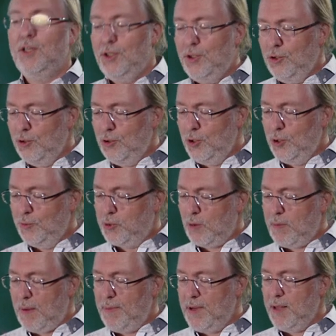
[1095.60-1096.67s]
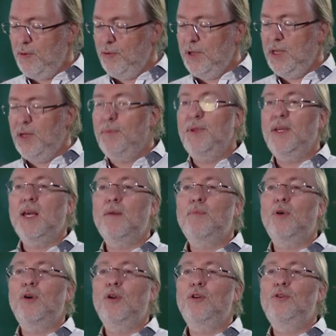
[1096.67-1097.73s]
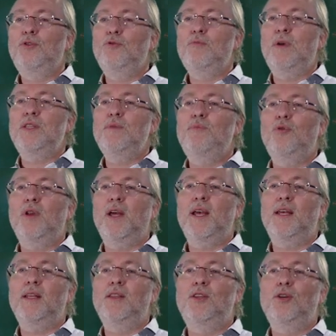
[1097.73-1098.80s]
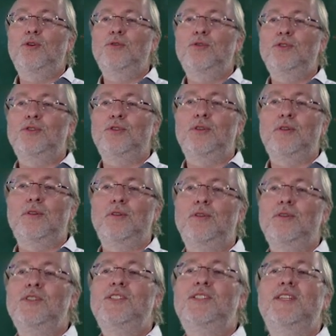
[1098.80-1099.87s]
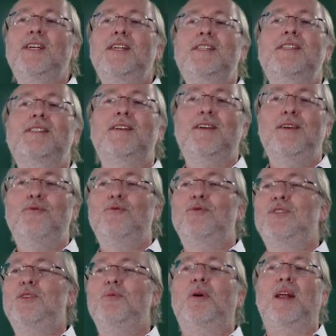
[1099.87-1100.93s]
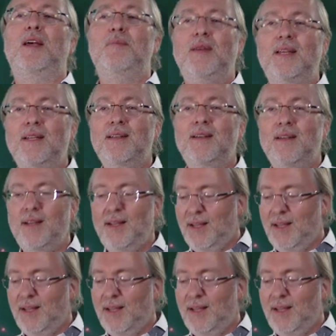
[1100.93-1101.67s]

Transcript: You probably will be able to manipulate those sticks, if you see what I mean.